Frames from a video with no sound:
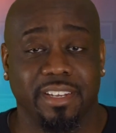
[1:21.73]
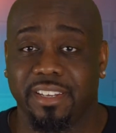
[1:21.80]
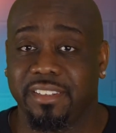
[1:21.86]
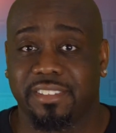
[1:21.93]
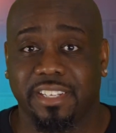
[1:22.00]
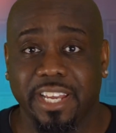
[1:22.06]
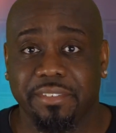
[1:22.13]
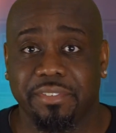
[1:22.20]
It's
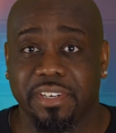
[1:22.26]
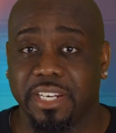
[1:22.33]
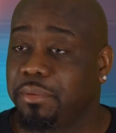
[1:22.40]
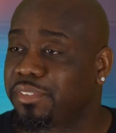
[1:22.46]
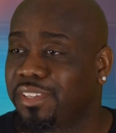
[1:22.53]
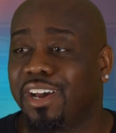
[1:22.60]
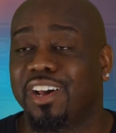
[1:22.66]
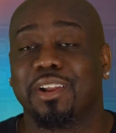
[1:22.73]
giving. It
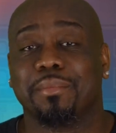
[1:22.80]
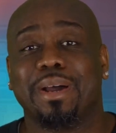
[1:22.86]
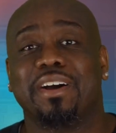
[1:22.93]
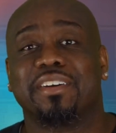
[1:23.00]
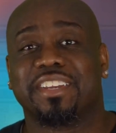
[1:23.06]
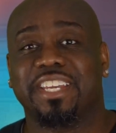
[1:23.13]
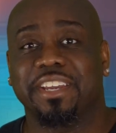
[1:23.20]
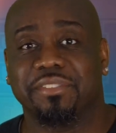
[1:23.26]
was all
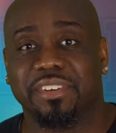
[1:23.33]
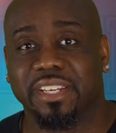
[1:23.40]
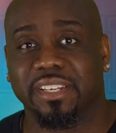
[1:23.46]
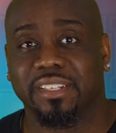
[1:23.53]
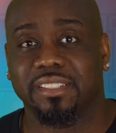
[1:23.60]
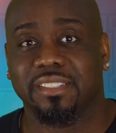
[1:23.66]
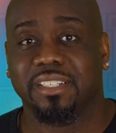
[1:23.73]
about giving.